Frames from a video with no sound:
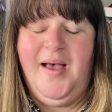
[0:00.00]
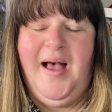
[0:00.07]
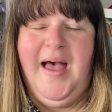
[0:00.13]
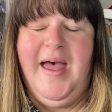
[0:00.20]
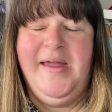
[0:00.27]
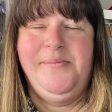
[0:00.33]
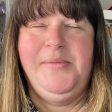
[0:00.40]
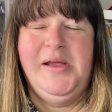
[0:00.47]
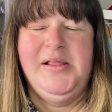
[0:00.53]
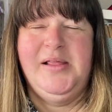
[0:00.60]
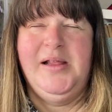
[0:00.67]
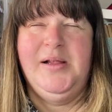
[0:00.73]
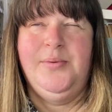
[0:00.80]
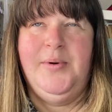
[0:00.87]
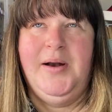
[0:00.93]
I made
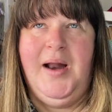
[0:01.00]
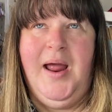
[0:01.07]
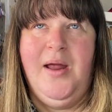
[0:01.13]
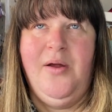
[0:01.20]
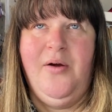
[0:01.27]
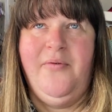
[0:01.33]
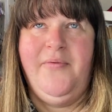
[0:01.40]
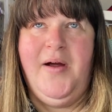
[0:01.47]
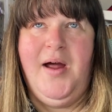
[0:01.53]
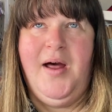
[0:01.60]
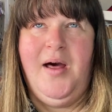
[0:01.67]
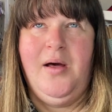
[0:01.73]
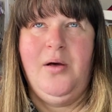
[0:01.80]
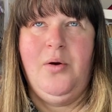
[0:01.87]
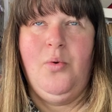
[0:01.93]
this one out of
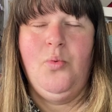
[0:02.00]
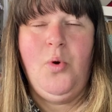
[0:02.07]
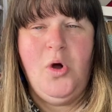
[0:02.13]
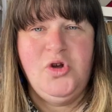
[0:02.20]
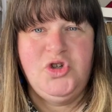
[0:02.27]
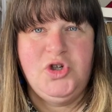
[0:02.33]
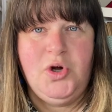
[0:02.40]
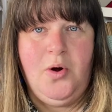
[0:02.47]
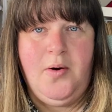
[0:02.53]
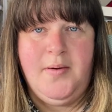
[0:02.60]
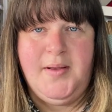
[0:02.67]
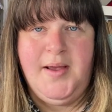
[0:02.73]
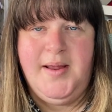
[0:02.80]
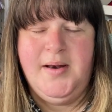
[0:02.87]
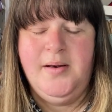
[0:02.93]
a wash
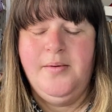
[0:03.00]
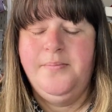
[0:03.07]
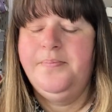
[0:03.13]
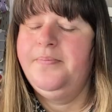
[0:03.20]
cotton